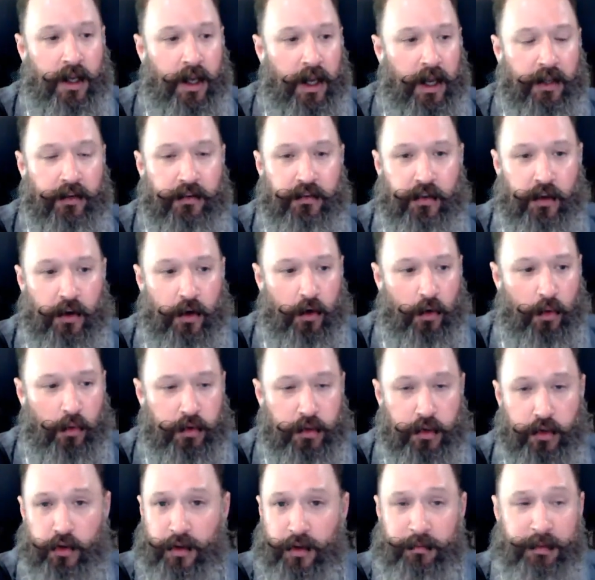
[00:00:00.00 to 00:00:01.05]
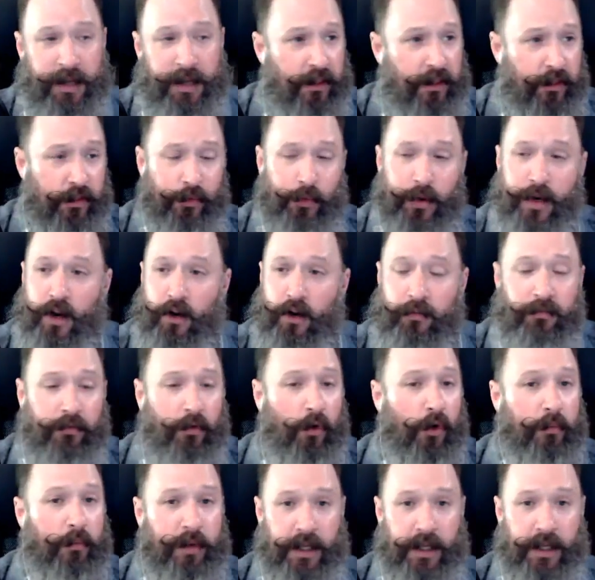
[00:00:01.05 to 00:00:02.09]
And so you can make 3 or
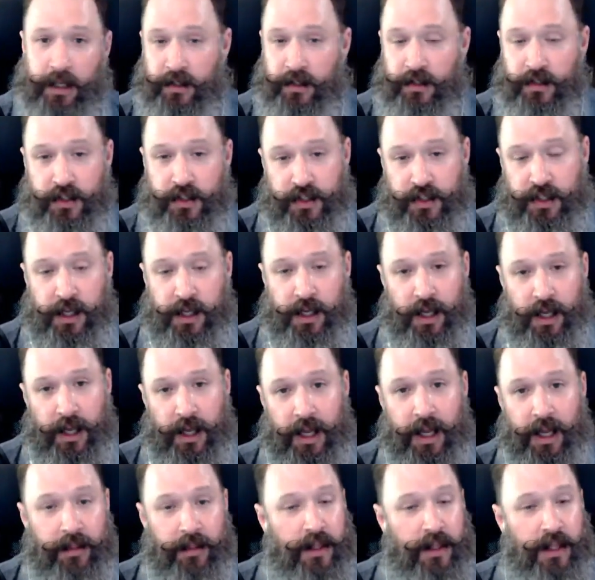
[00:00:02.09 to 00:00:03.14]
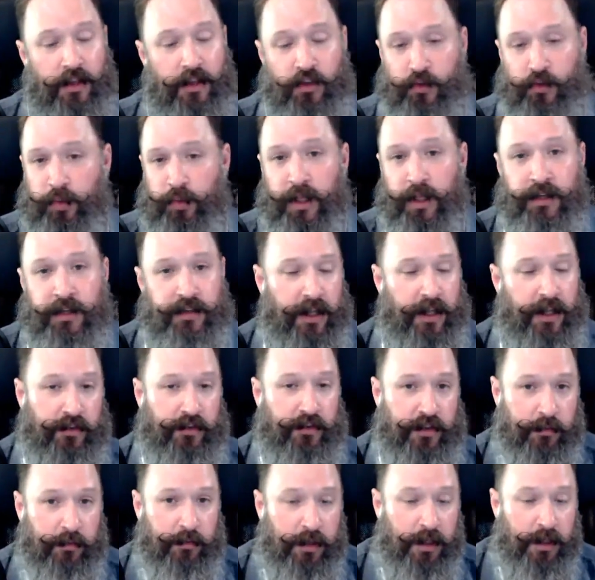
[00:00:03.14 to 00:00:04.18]
4 pins and then split
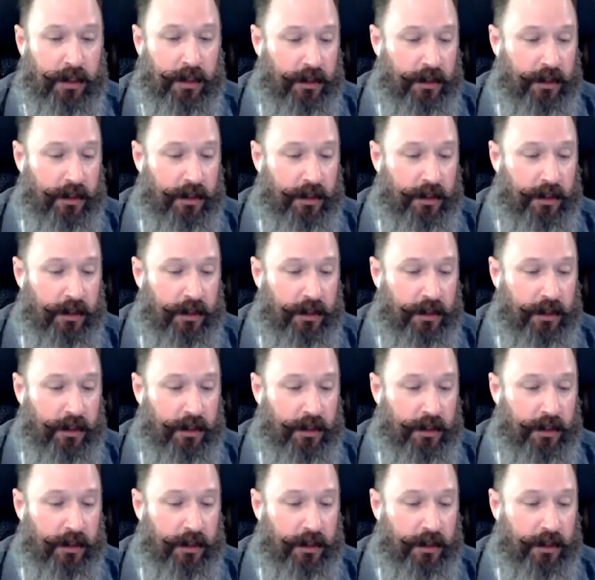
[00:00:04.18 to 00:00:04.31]
test them.